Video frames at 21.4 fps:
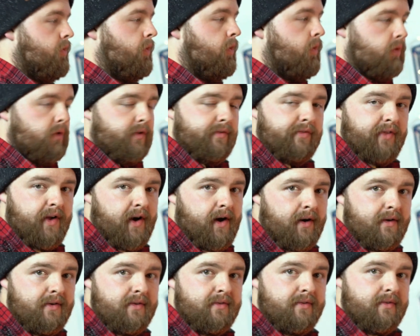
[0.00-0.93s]
all of that
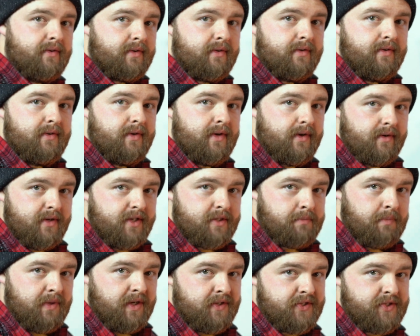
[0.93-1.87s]
is
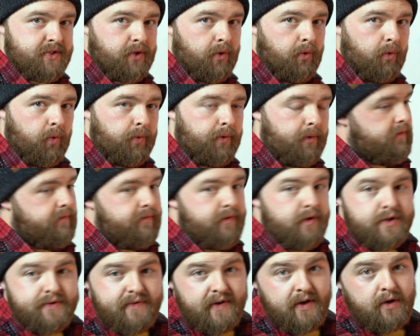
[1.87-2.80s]
being sold.
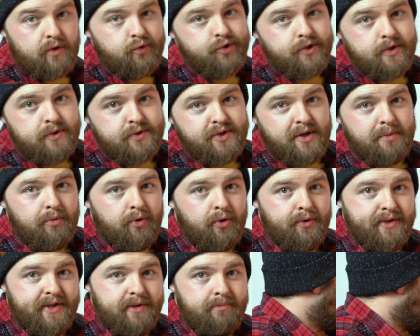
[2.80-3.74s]
First thing on Tuesday morning,